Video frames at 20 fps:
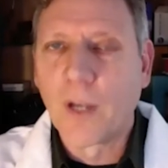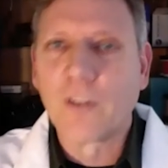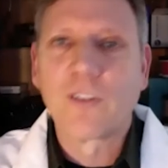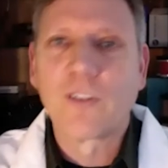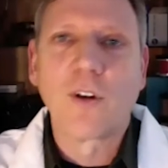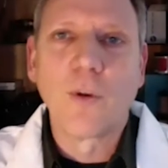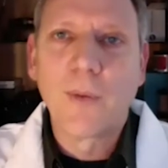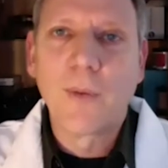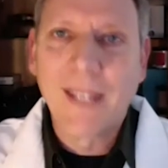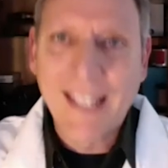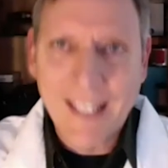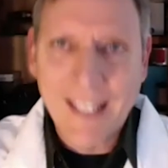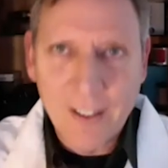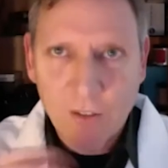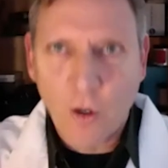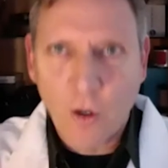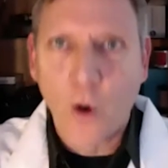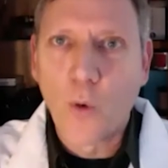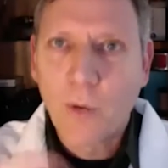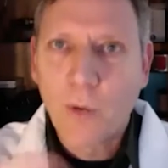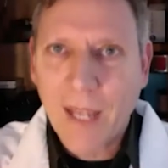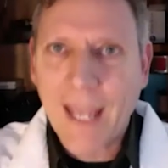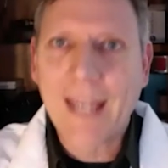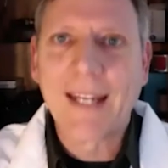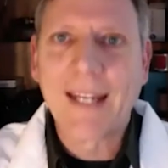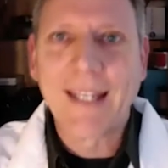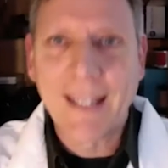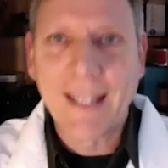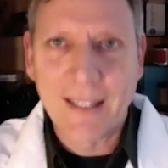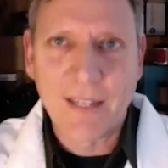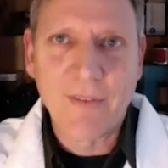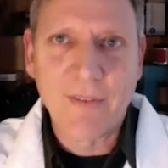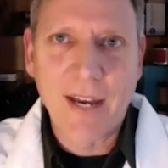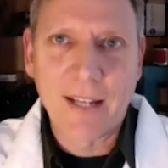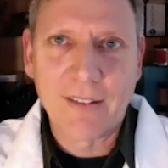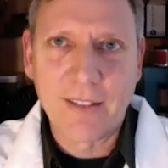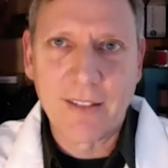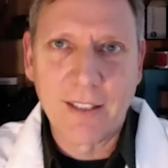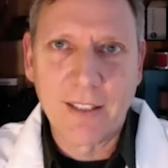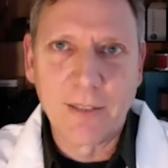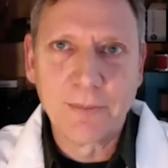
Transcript: So it is okay to get the vaccine.